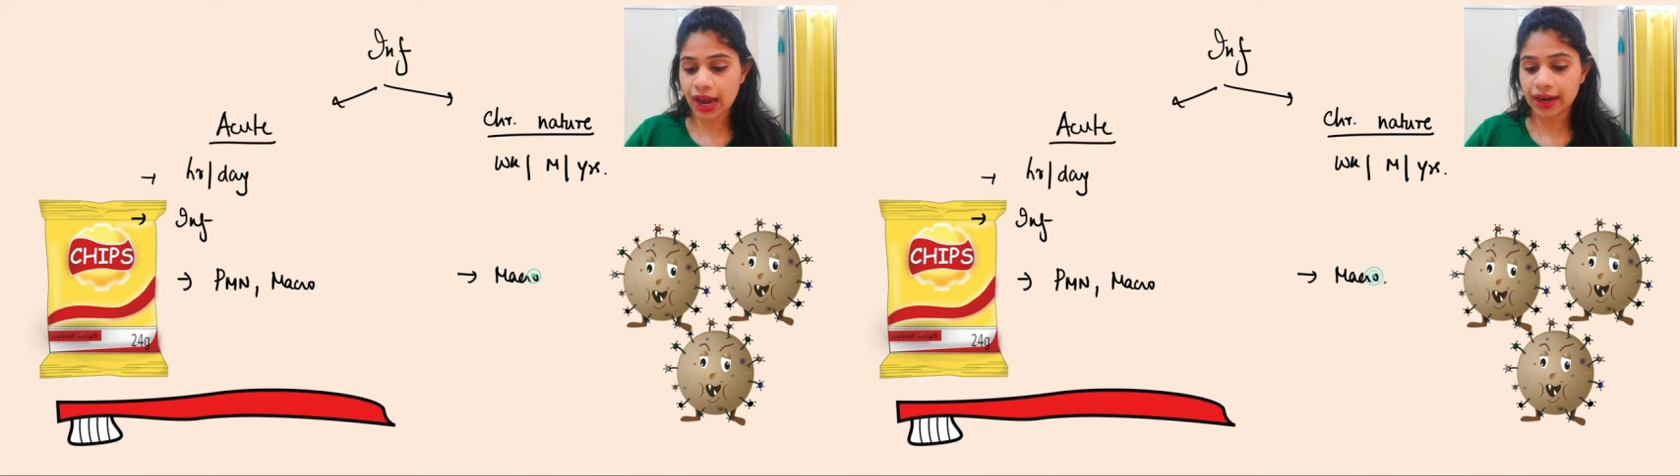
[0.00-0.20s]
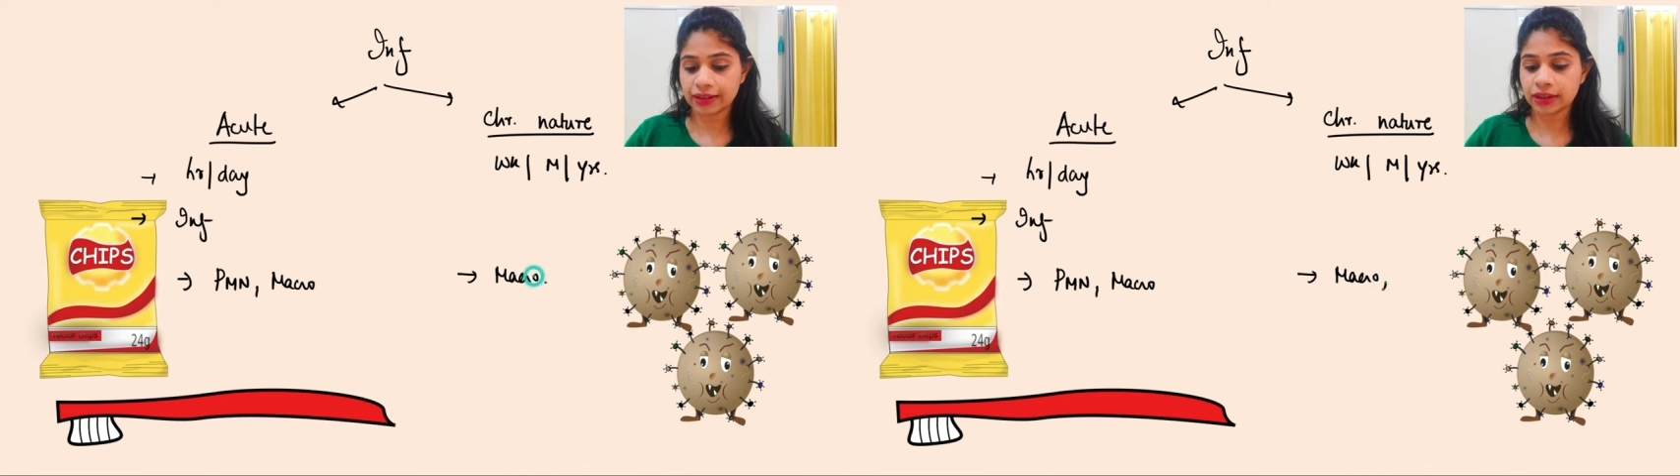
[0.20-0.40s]

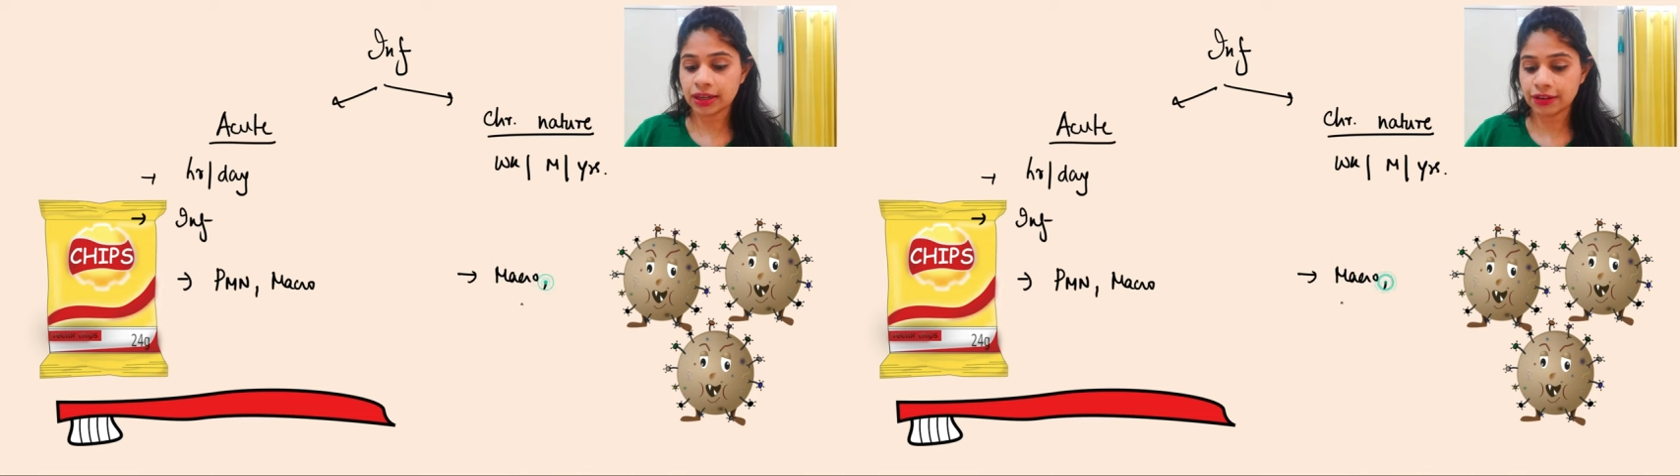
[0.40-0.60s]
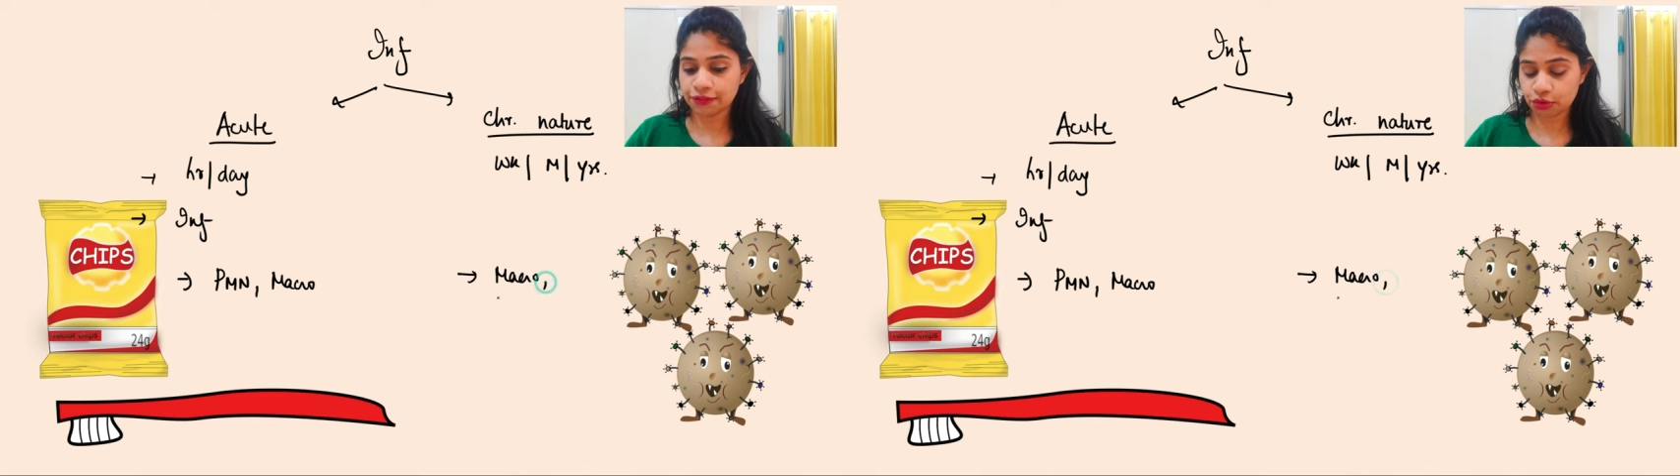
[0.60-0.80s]
and the
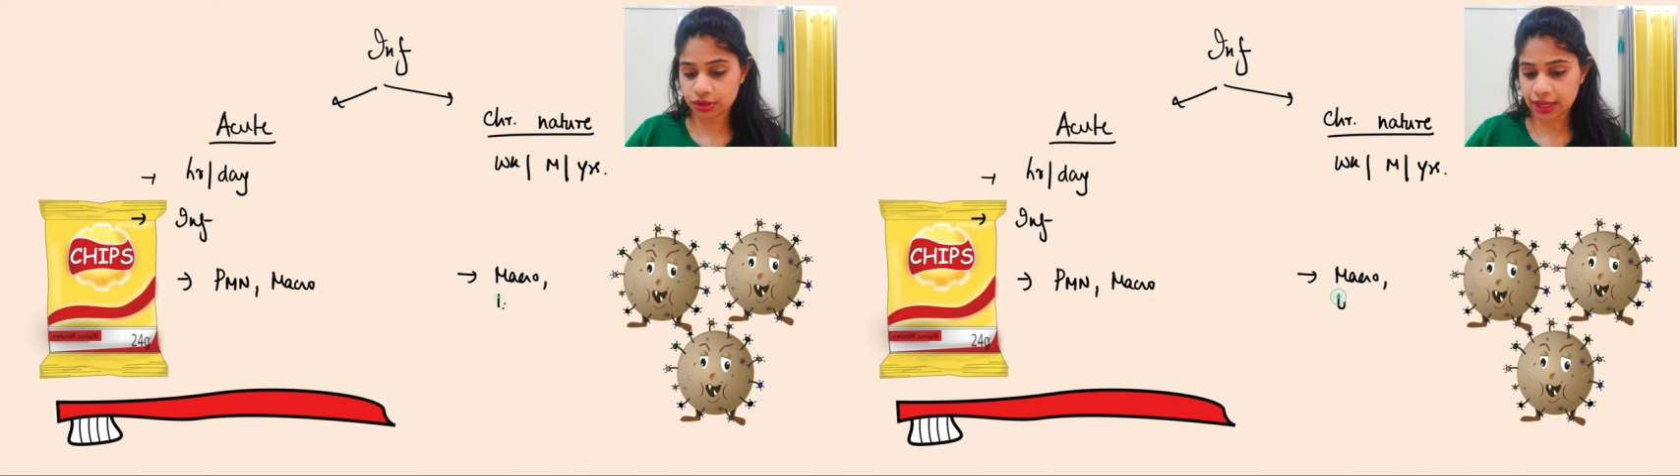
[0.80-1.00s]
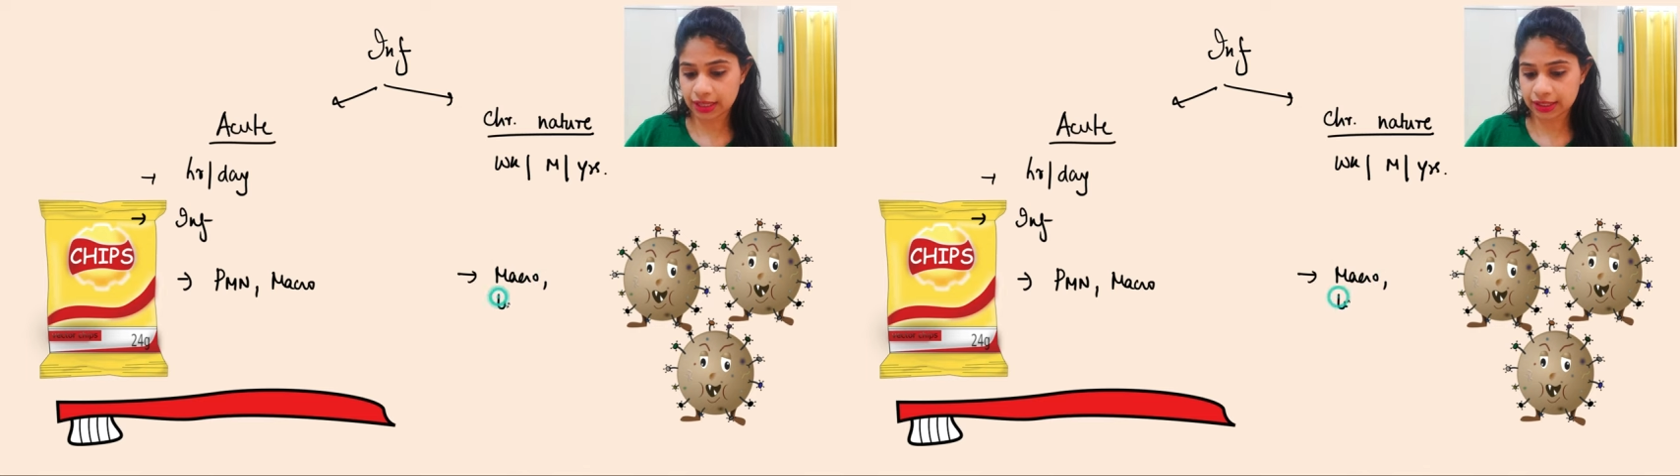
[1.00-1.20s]

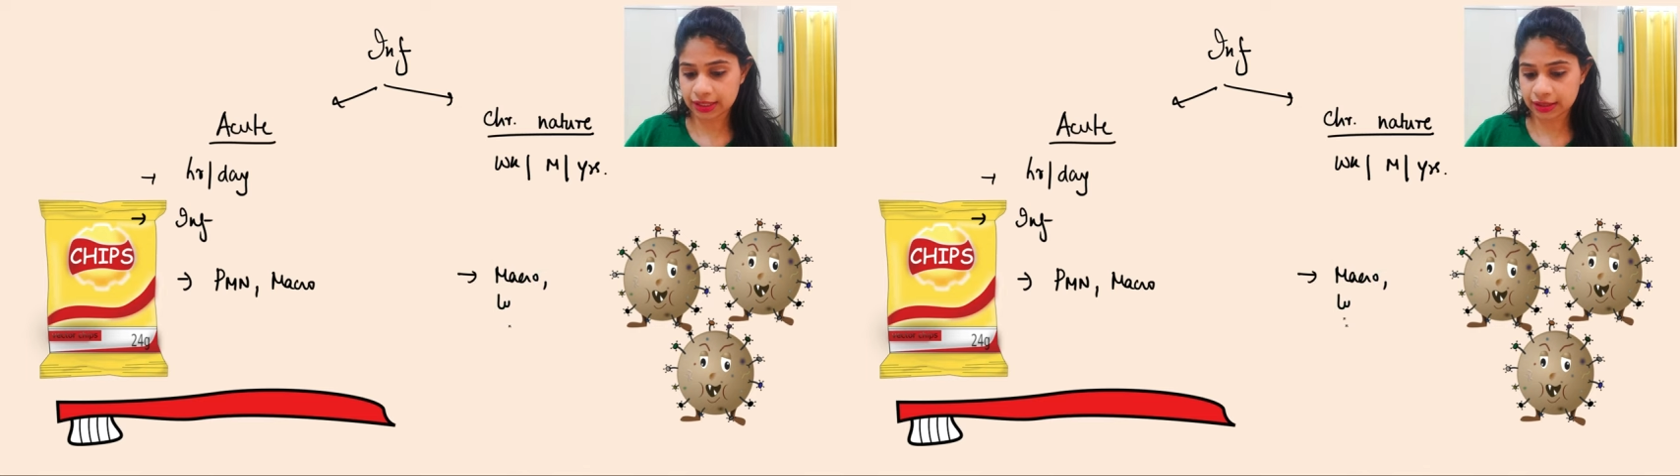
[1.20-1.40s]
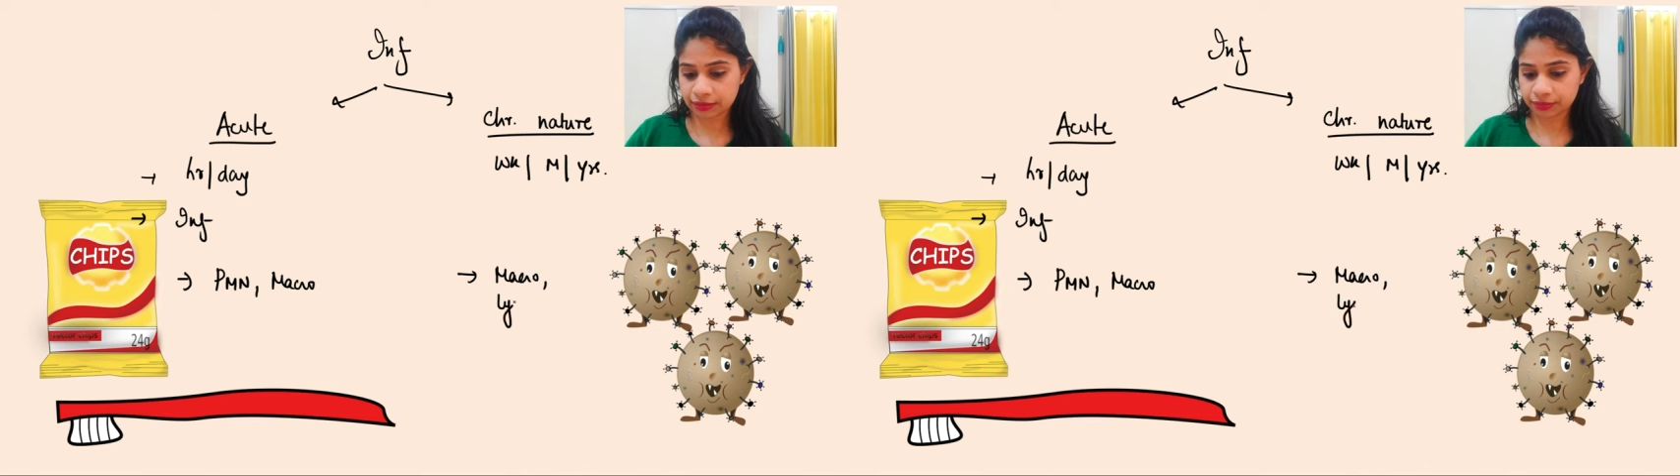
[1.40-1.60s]

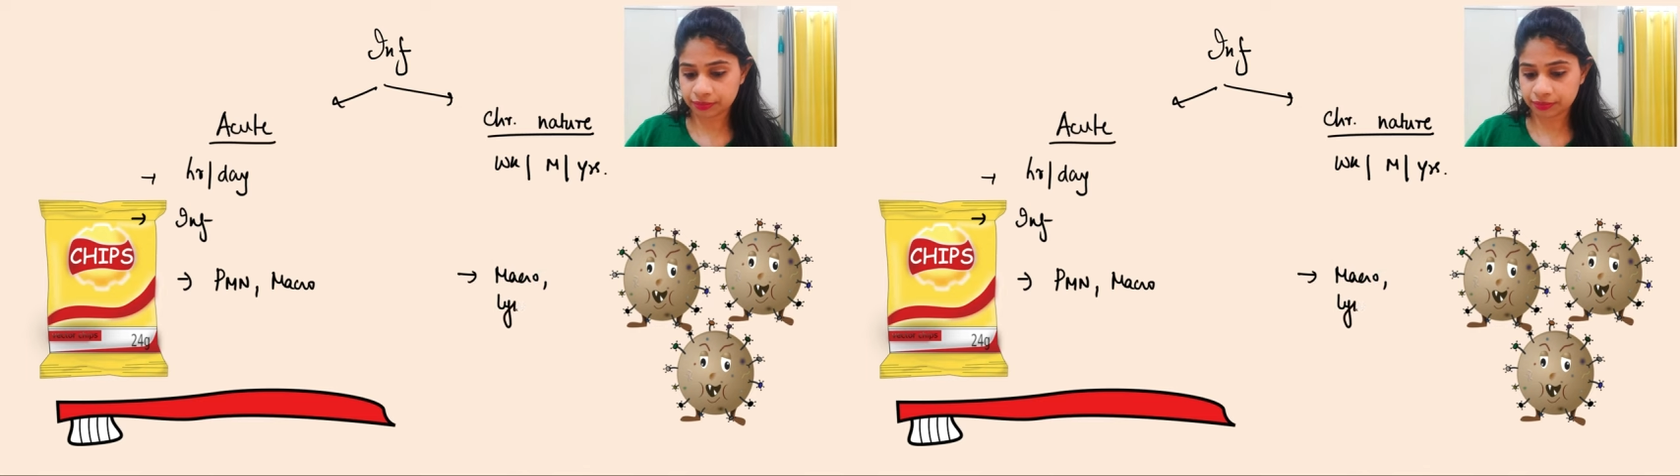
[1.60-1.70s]
lymphocytes.